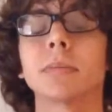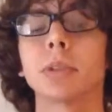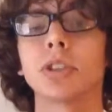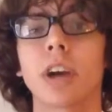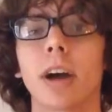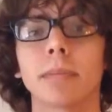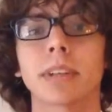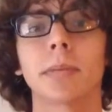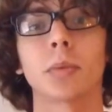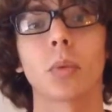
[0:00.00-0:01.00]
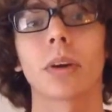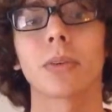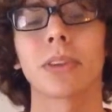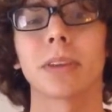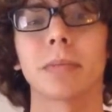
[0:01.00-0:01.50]
him a job to come and
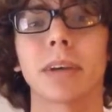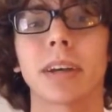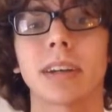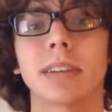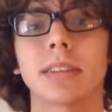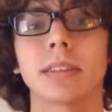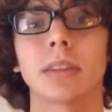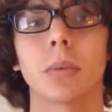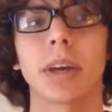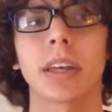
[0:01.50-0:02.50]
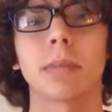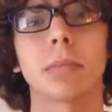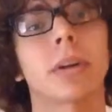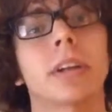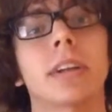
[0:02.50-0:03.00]
work with him because the way he
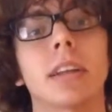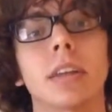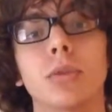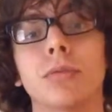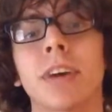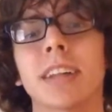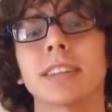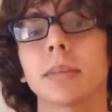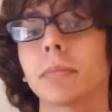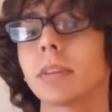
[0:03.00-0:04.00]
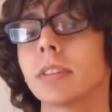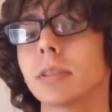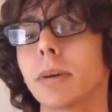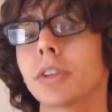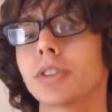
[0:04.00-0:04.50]
put it, you've got something
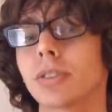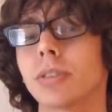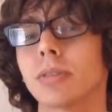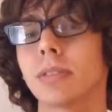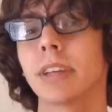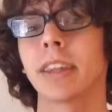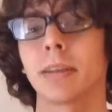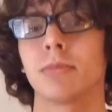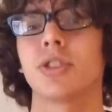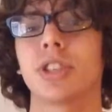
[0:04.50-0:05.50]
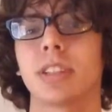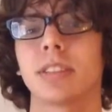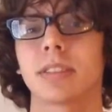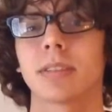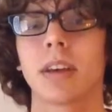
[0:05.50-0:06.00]
special in them
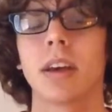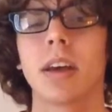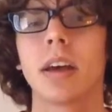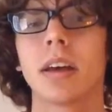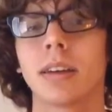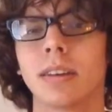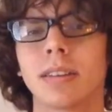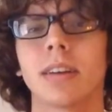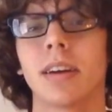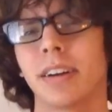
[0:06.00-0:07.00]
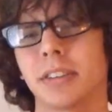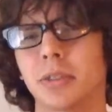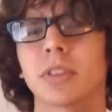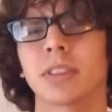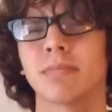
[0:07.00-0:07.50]
jeans. Alright,
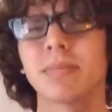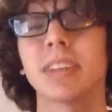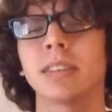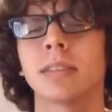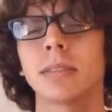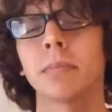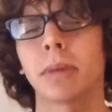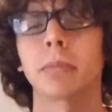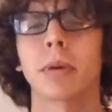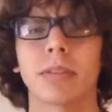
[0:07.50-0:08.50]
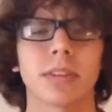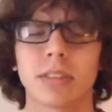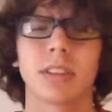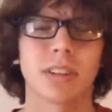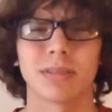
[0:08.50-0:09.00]
so he's a big pervert,
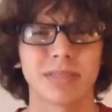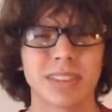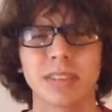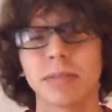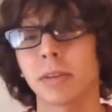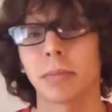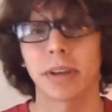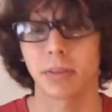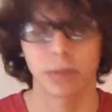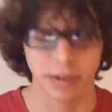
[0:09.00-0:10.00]
you know, he's a filmmaker,